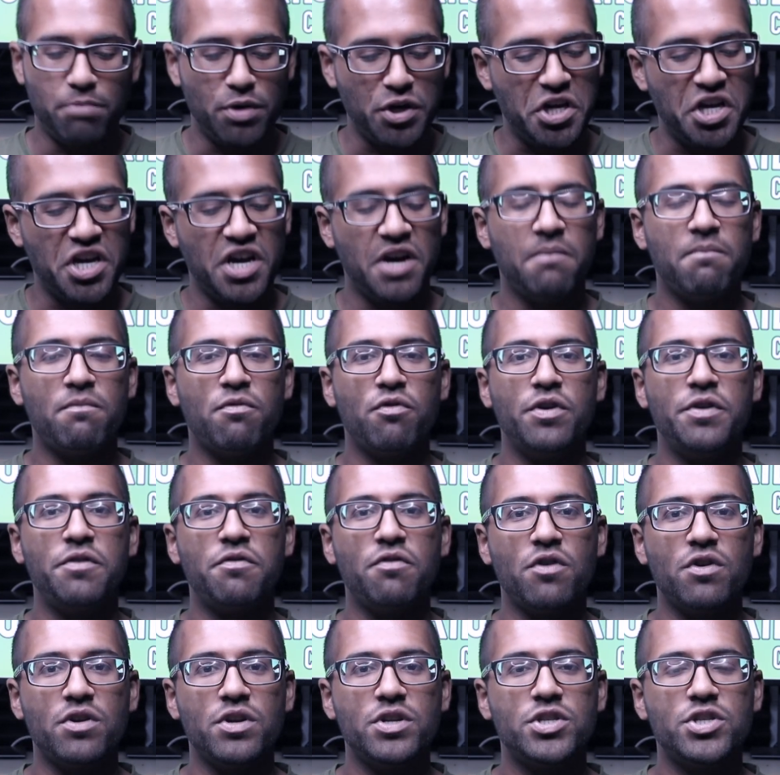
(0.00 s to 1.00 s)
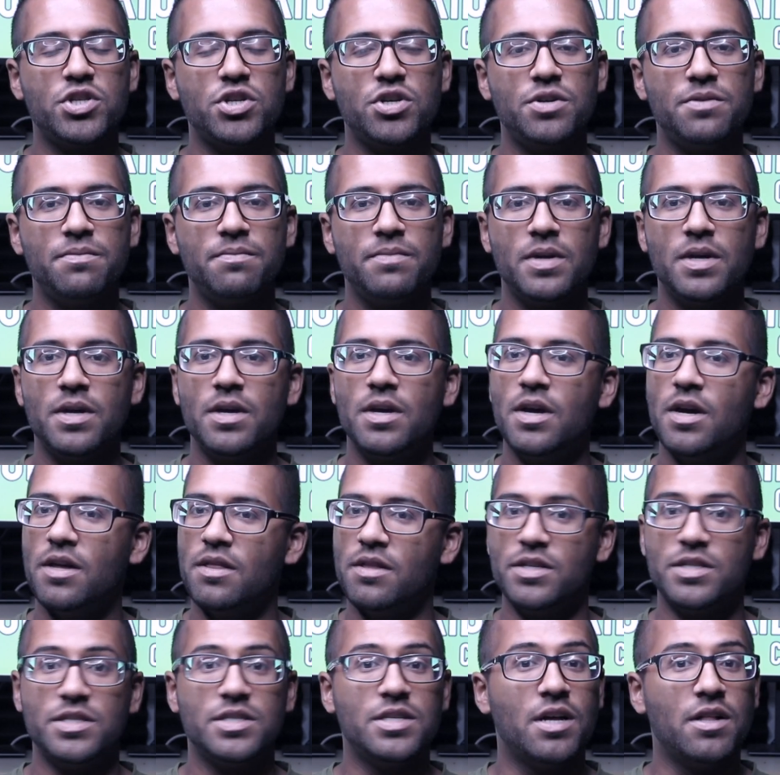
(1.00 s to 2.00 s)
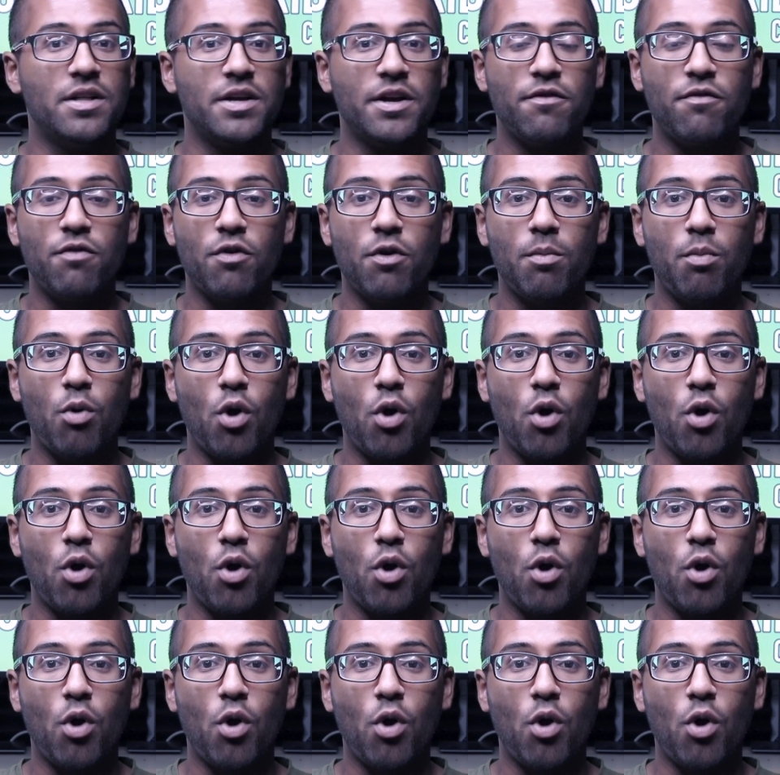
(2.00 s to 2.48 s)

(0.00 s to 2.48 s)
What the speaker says: picking up free furniture and then selling it for a